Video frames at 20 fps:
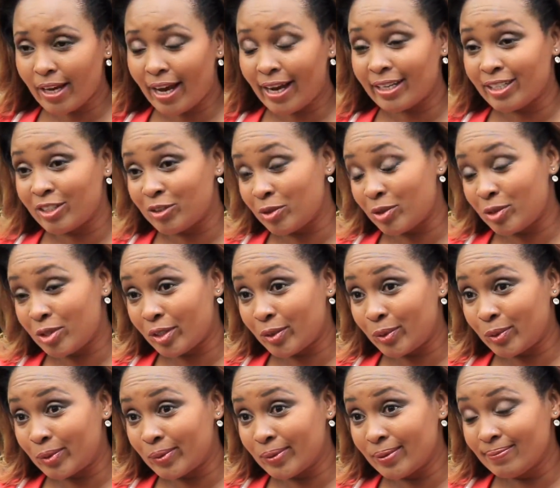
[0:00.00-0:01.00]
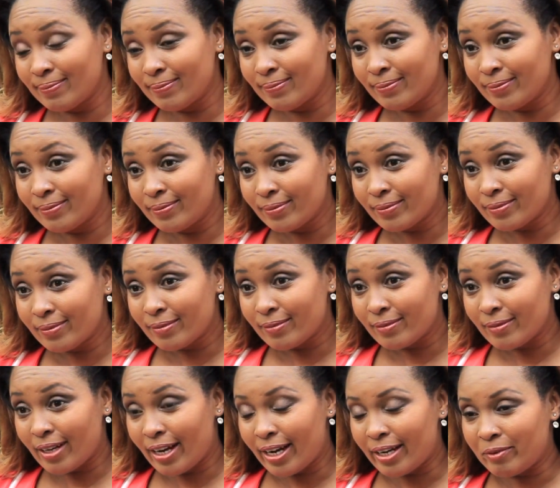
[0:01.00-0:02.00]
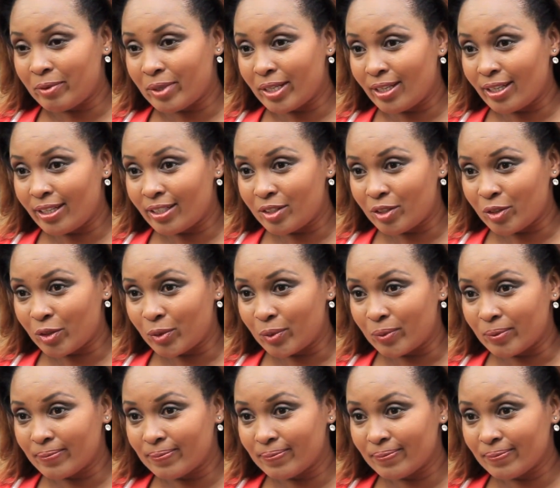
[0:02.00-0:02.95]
I do too. I really do.